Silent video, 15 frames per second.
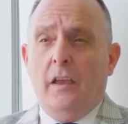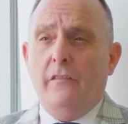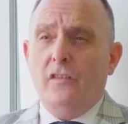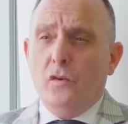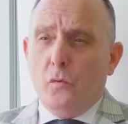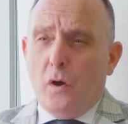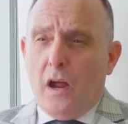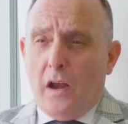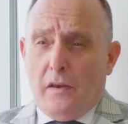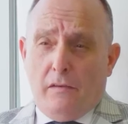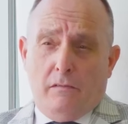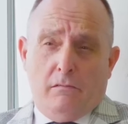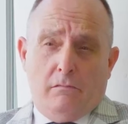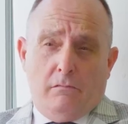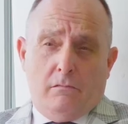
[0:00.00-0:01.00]
If you
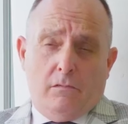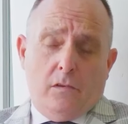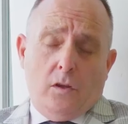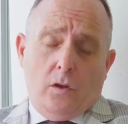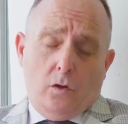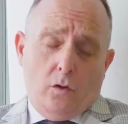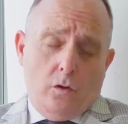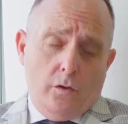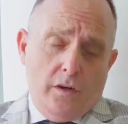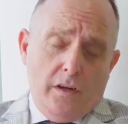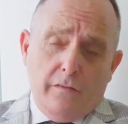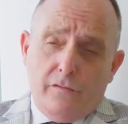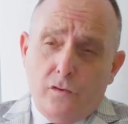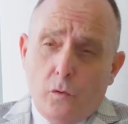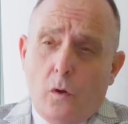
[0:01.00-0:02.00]
want, or
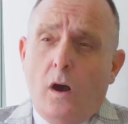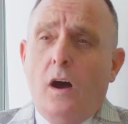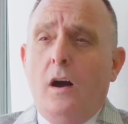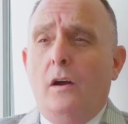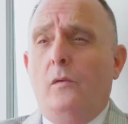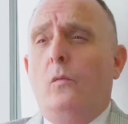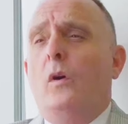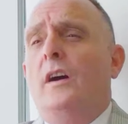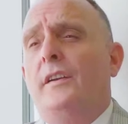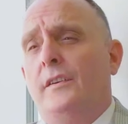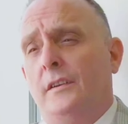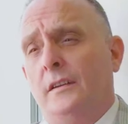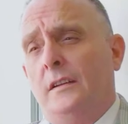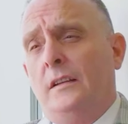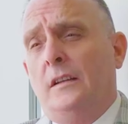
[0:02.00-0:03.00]
if you are
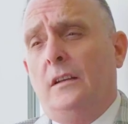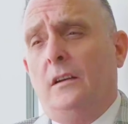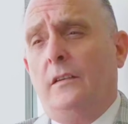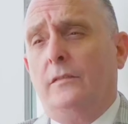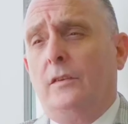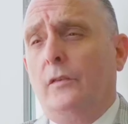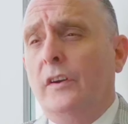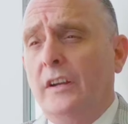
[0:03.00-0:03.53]
one of the